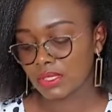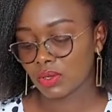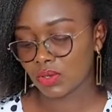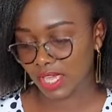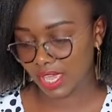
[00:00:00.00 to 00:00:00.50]

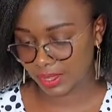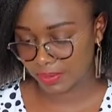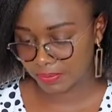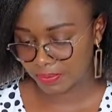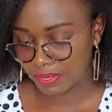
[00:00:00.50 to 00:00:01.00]
Okay,
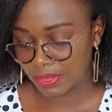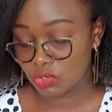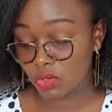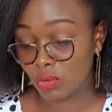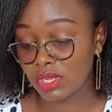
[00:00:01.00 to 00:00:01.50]

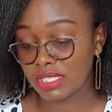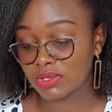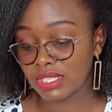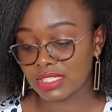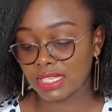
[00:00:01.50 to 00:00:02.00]
so
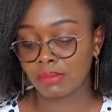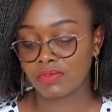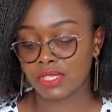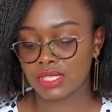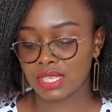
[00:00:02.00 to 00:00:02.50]
those are some of
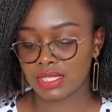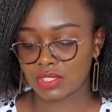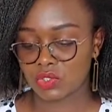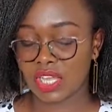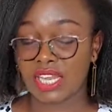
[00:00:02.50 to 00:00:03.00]
the signs
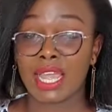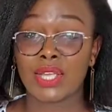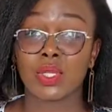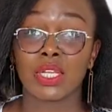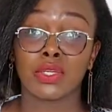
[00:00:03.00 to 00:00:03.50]
that you can
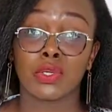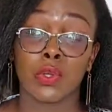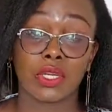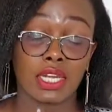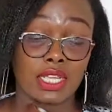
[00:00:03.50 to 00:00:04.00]
actually
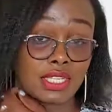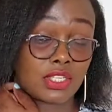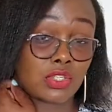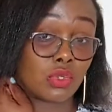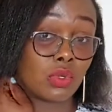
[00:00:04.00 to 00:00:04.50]
recognize
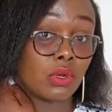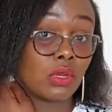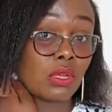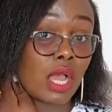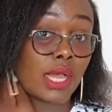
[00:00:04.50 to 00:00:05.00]
that you're
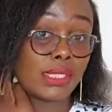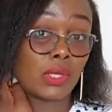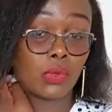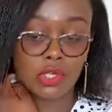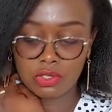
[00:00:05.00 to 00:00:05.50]

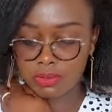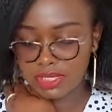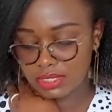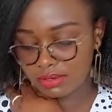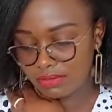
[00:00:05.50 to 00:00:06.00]
undergoing
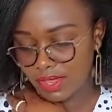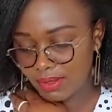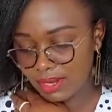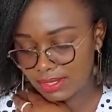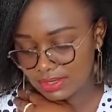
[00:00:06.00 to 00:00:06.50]
domestic
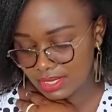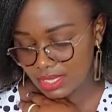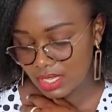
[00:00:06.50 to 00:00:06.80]
violence.